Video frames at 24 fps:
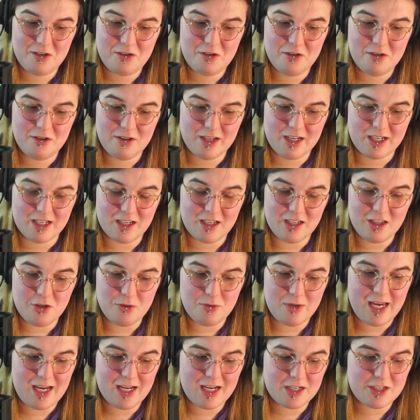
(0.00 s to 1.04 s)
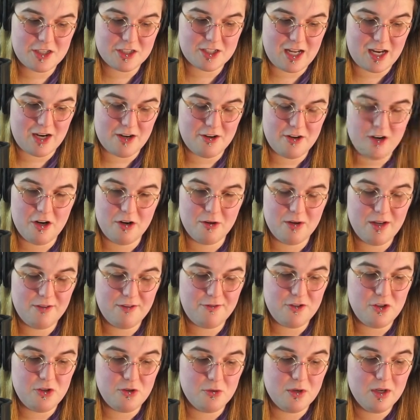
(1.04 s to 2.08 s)
like you can't just i don't know
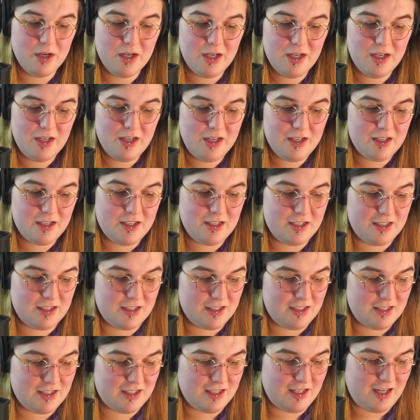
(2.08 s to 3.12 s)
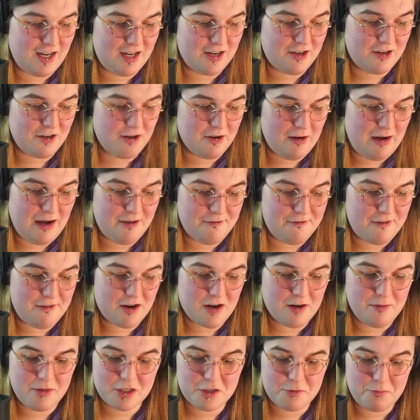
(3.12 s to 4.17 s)
if you uh i don't know i
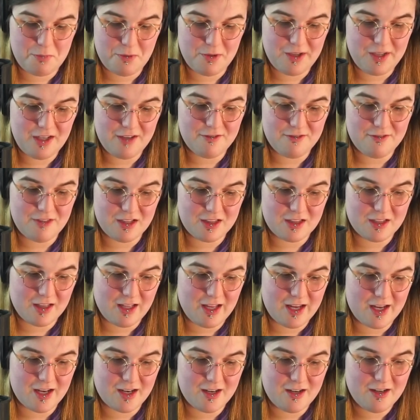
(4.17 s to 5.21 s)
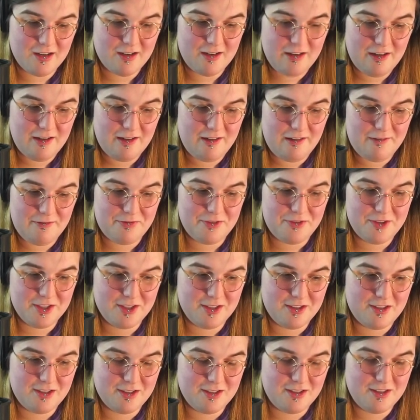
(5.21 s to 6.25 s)
very much believe that the like the
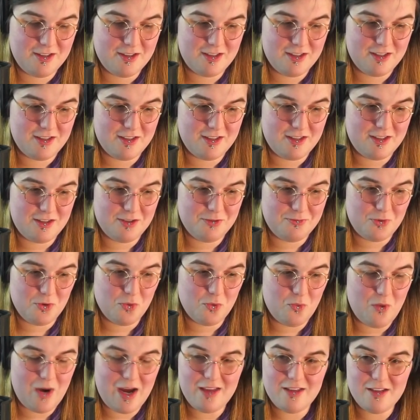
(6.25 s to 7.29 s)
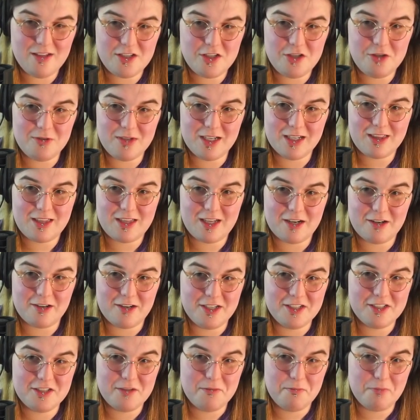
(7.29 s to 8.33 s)
the the the, the way that you get there
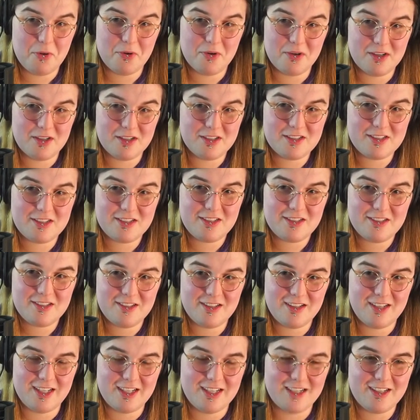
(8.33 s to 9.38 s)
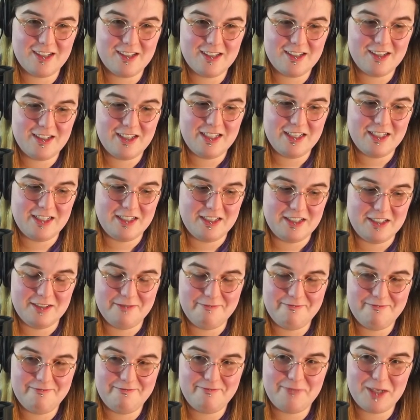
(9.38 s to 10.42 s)
is important like uh
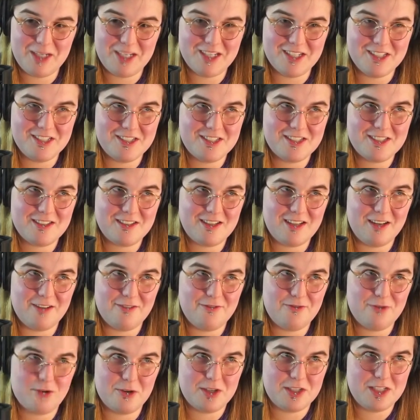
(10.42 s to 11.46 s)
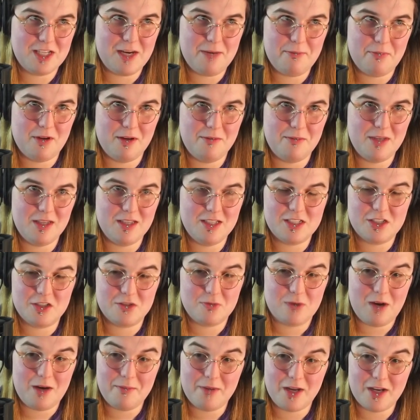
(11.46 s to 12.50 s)
because like for example i mean this is
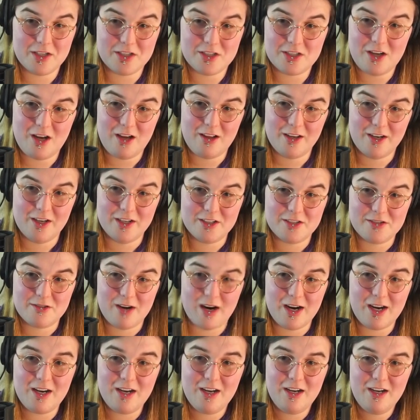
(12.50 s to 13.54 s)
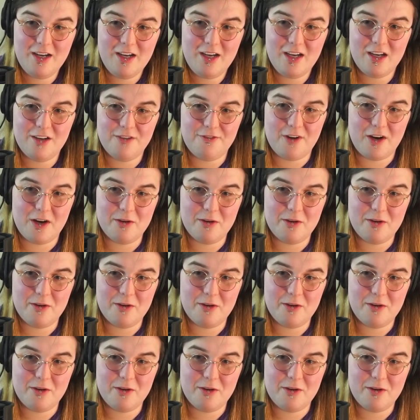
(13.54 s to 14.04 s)
why i'm not a stalinist right if i